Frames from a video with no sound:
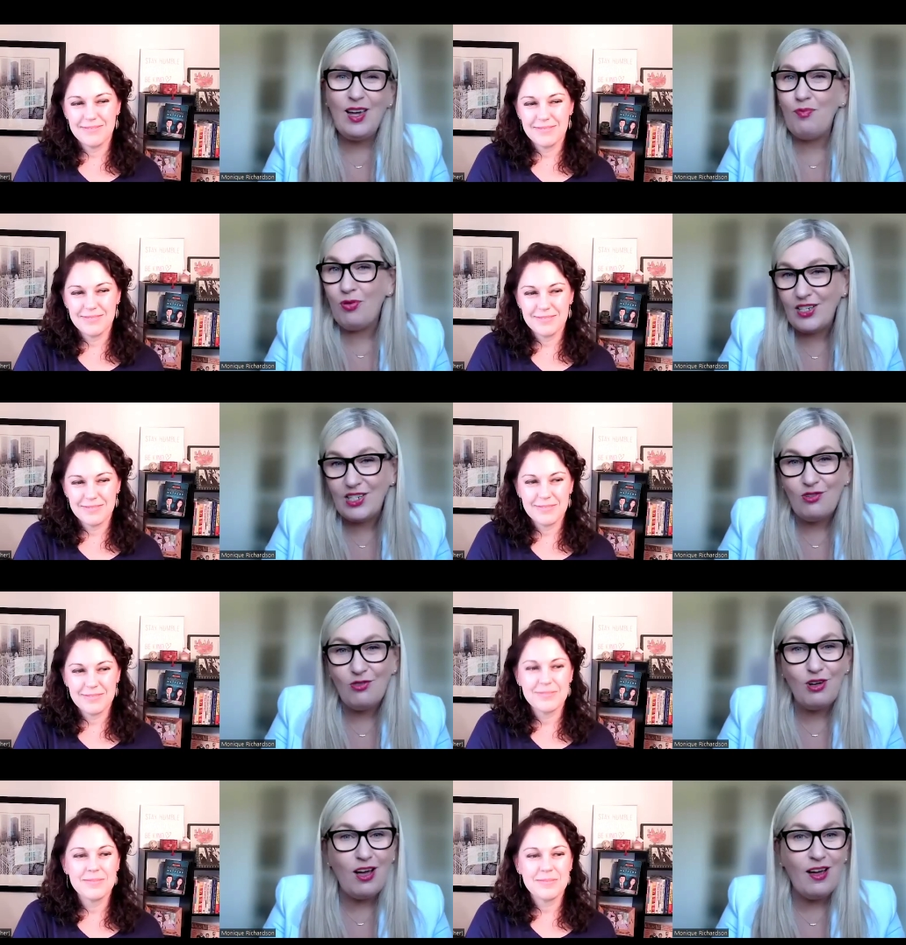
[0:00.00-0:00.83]
Speaker 1: A Practical
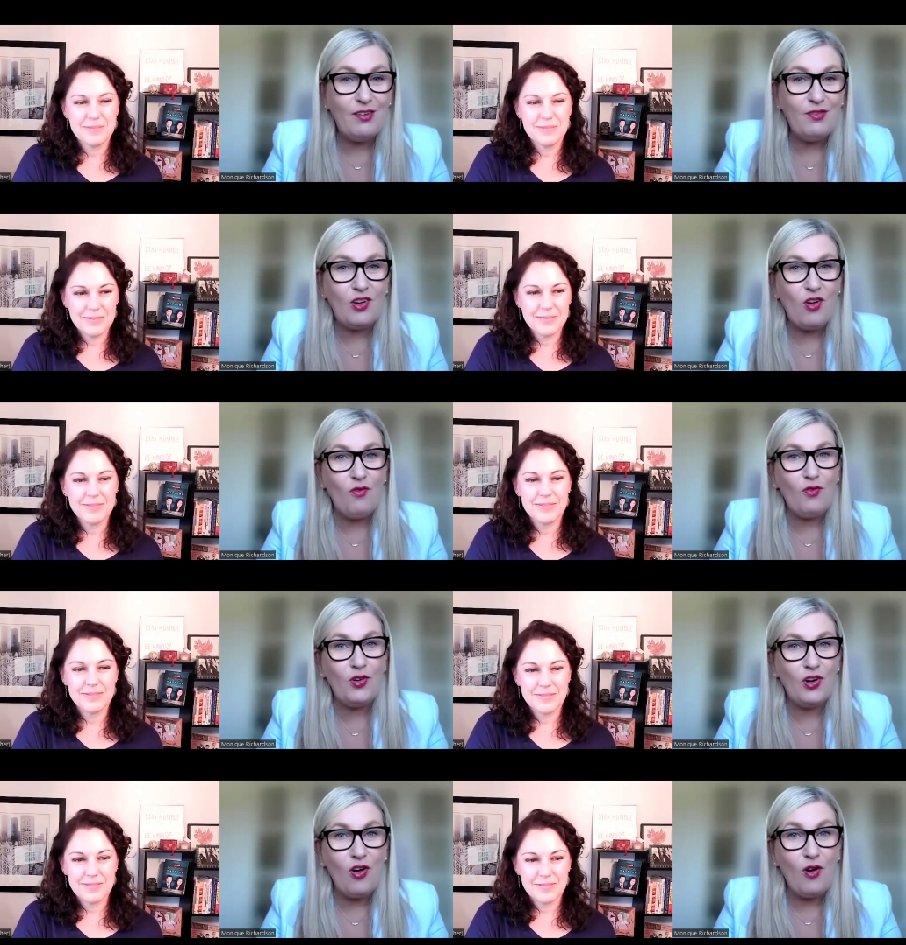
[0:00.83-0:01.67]
Guide for
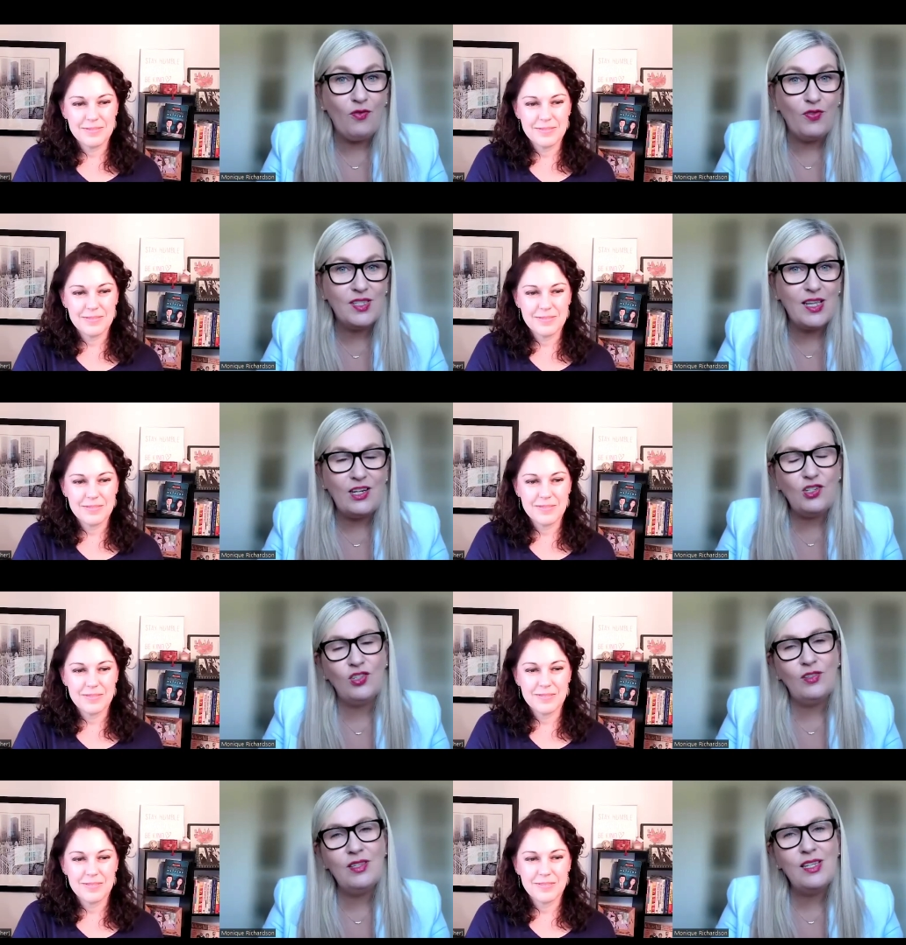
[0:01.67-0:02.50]
Confident
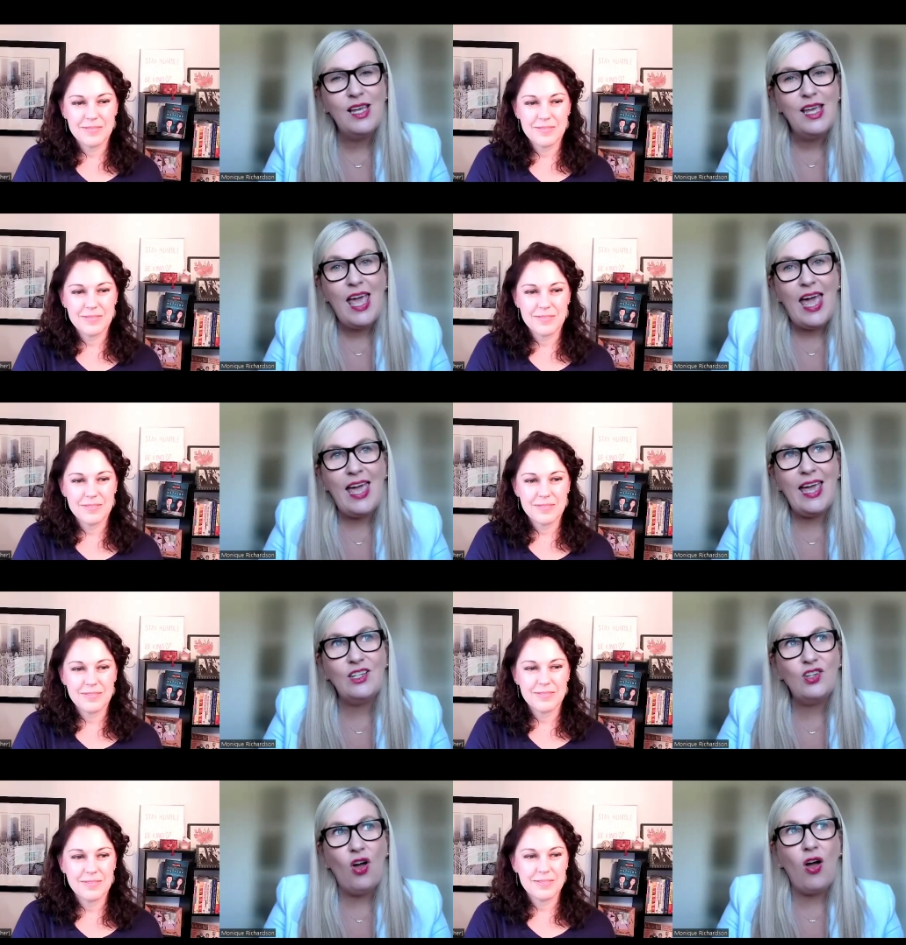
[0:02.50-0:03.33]
Conversations.
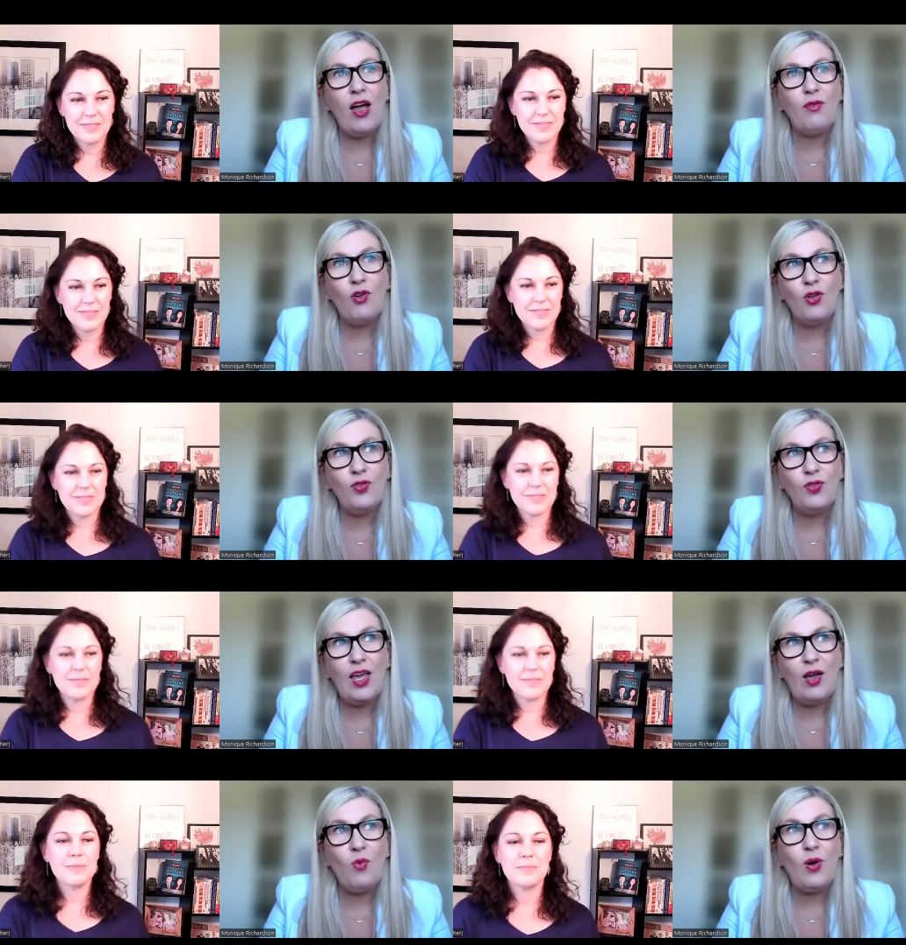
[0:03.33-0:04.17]
And I wrote
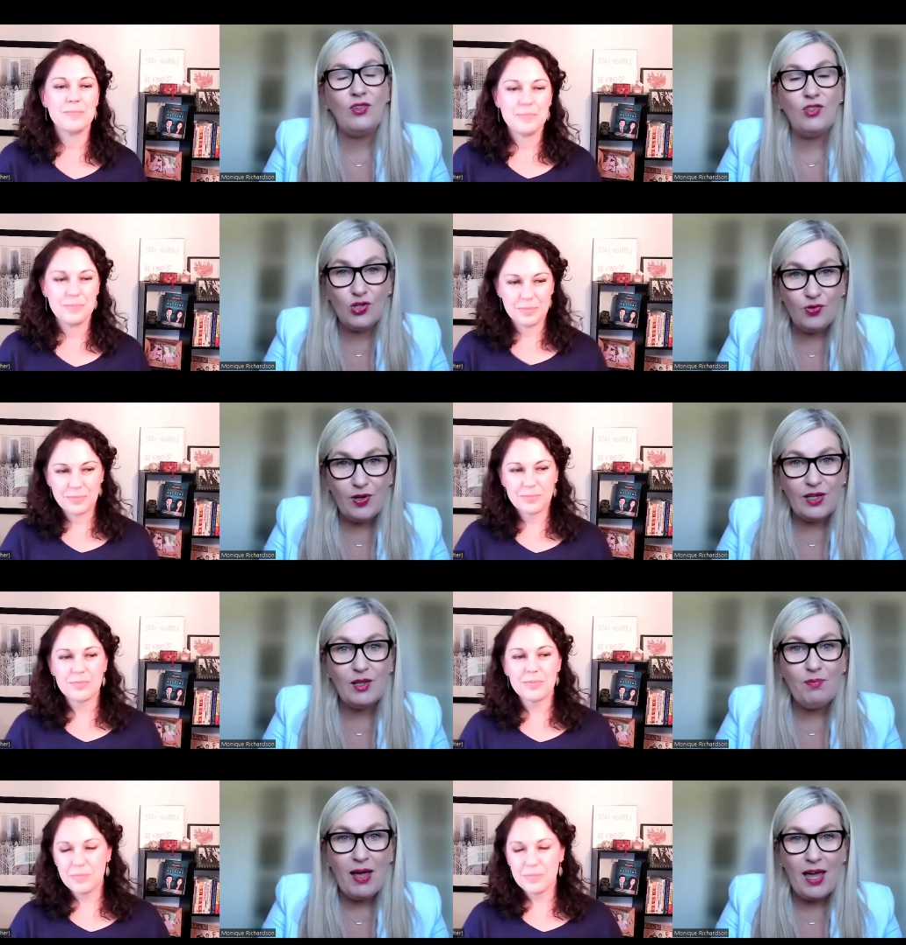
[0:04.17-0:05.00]
that one during
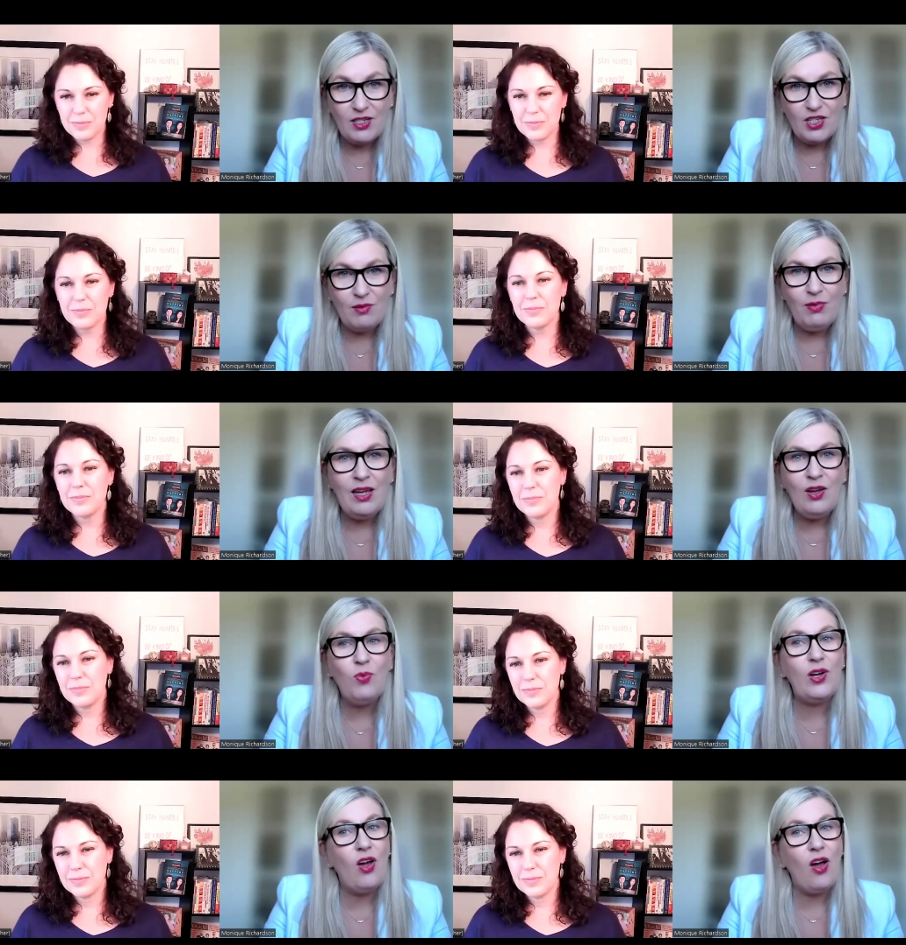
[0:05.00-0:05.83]
the pandemic
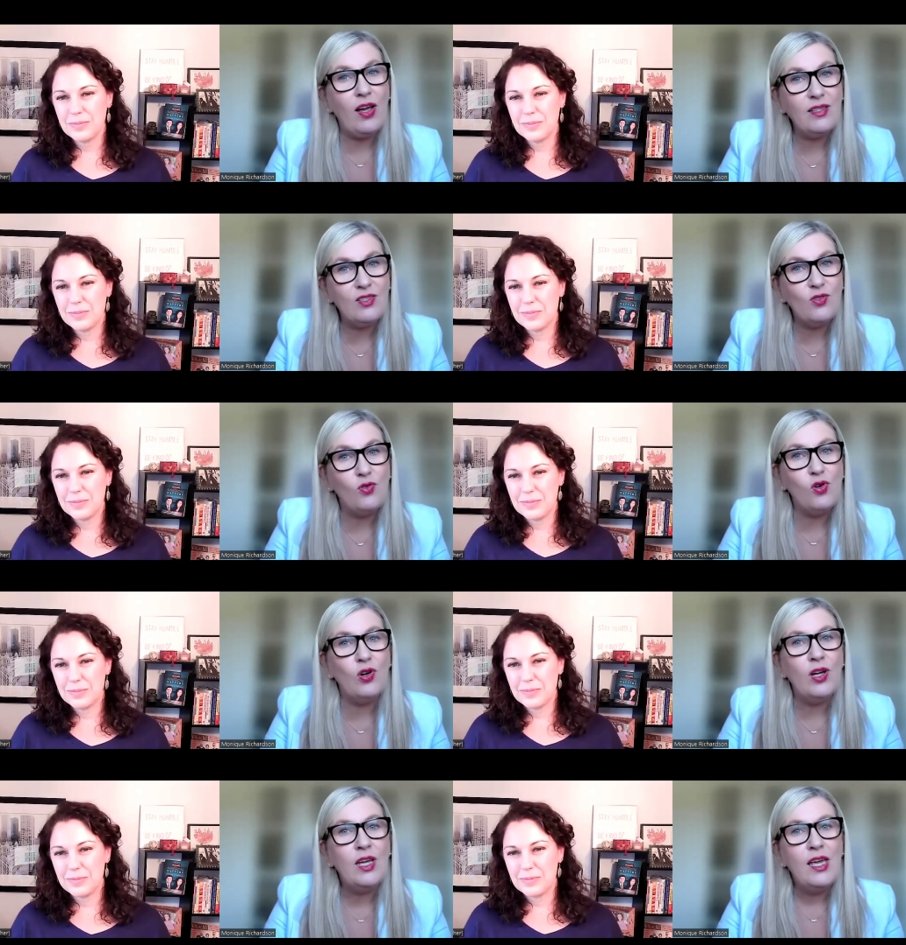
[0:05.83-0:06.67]
when I
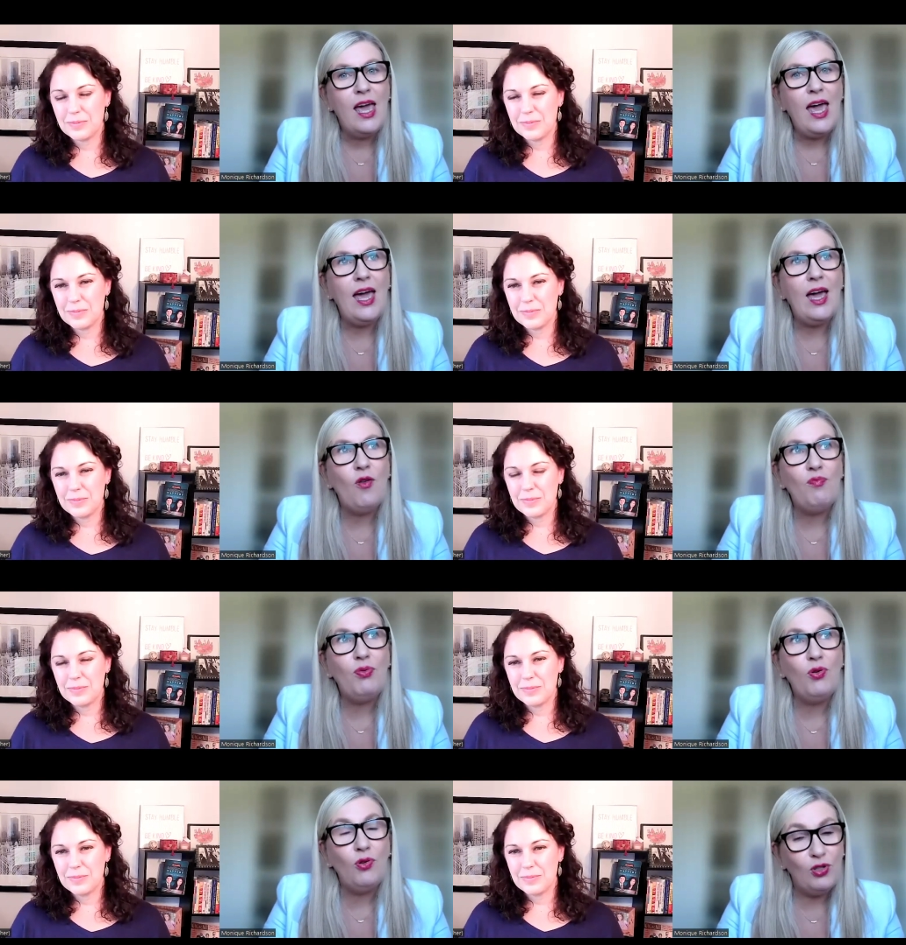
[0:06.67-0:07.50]
saw how
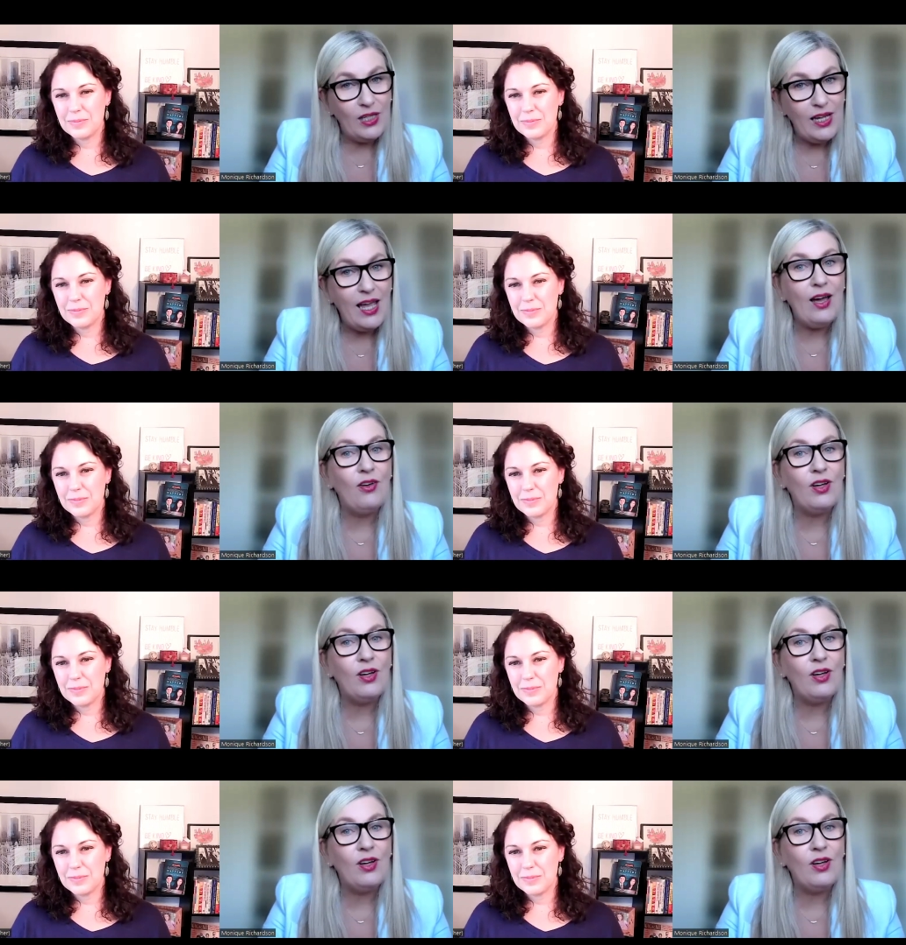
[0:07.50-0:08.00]
poorly our